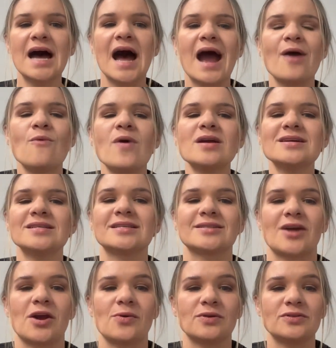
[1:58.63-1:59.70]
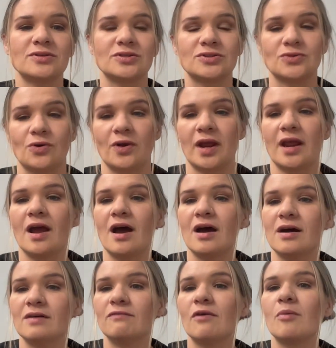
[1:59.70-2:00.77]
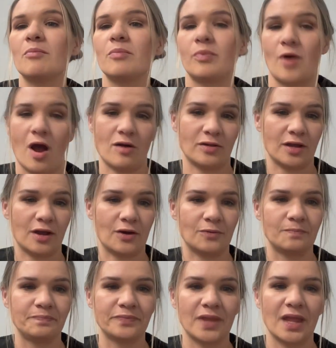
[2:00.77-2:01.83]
I want to start with a story of Braulio.